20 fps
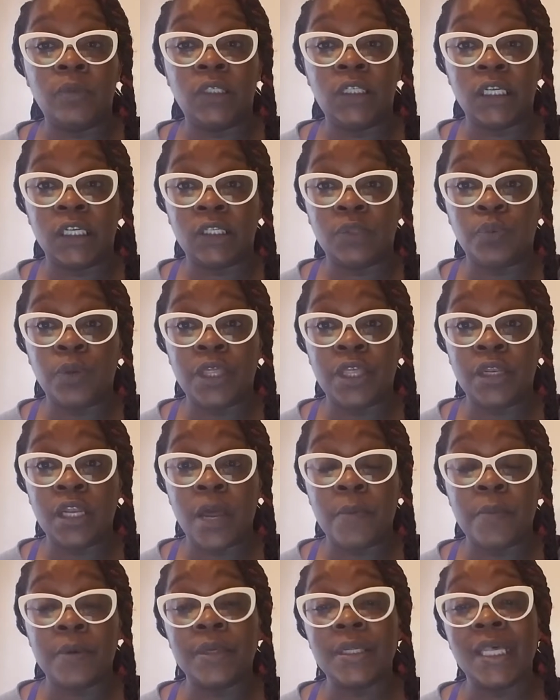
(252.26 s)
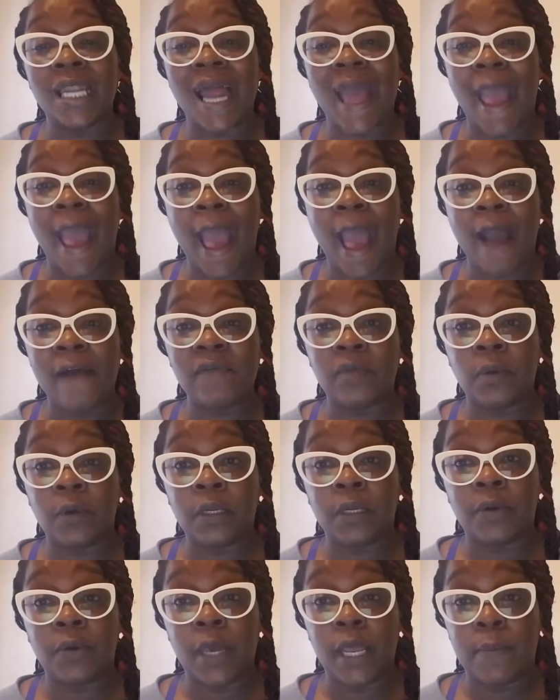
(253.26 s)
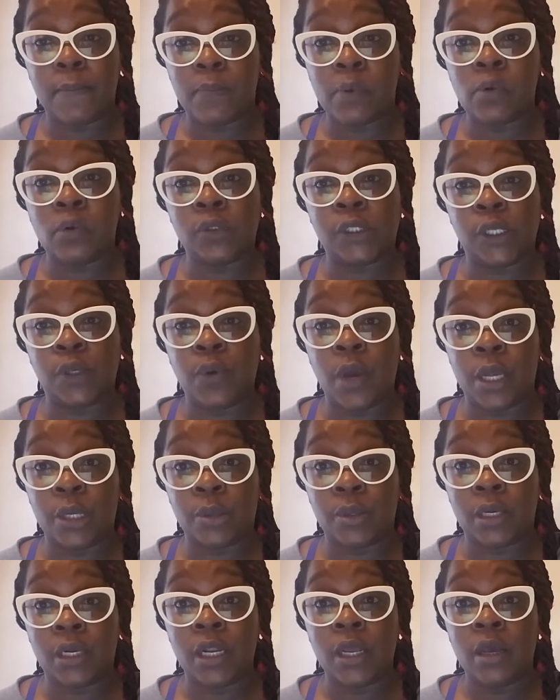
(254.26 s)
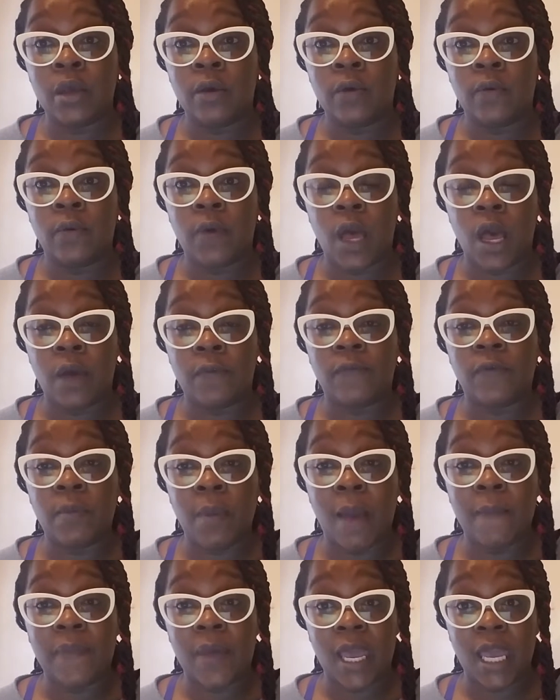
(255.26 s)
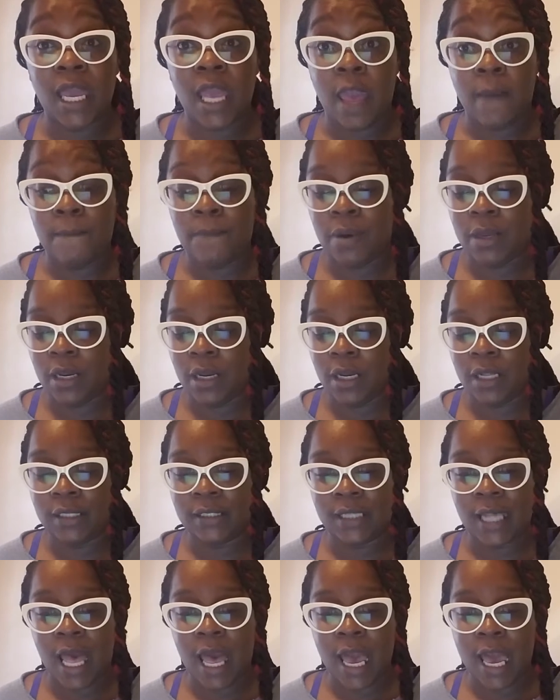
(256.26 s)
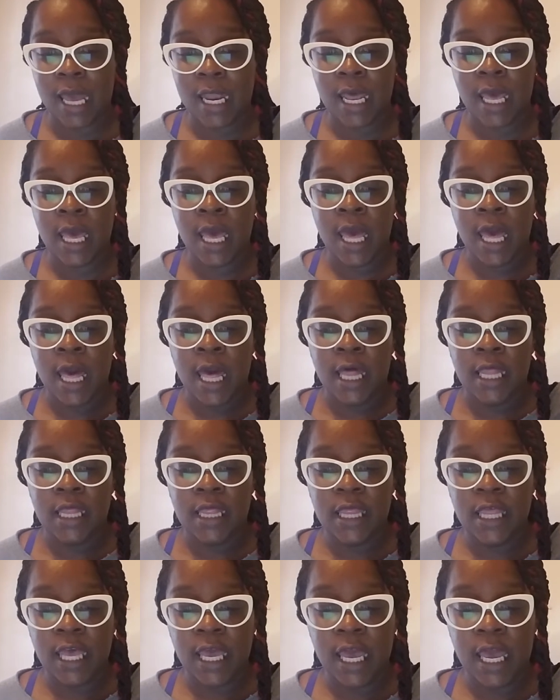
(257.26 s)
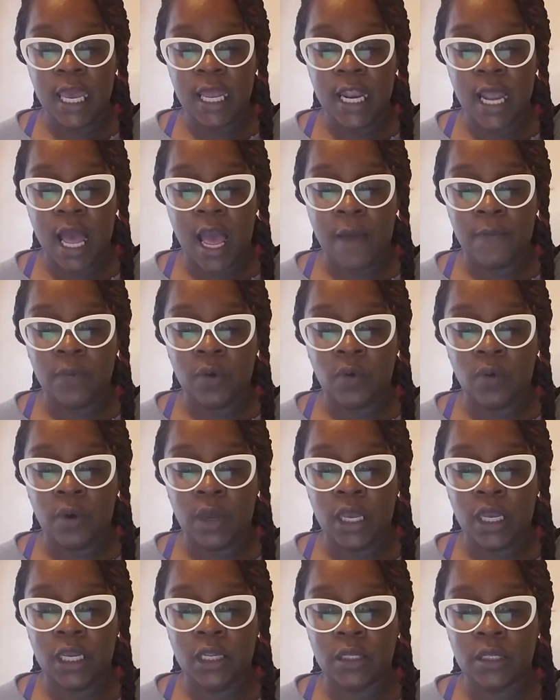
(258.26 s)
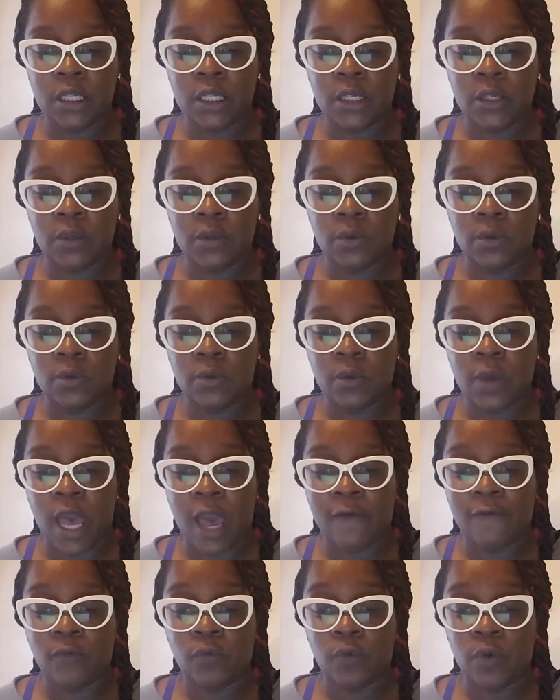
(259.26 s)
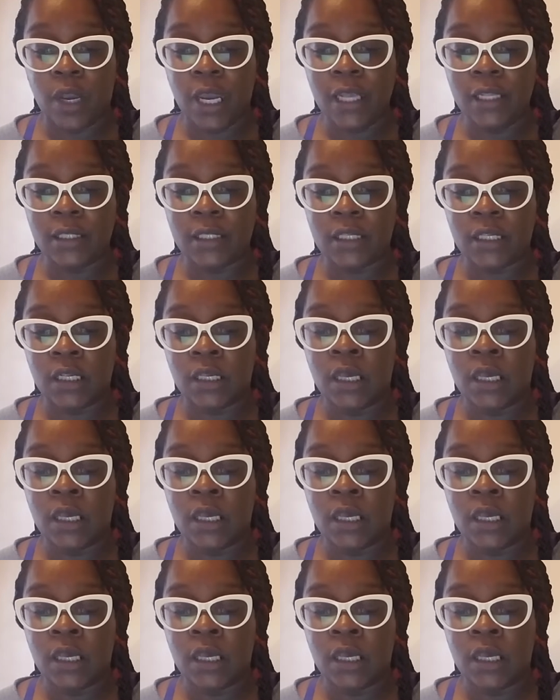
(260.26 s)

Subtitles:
just with the numbers that I have, I'm going to go ahead and pull $200 from my pay and put it aside. Then I'm going to have rent,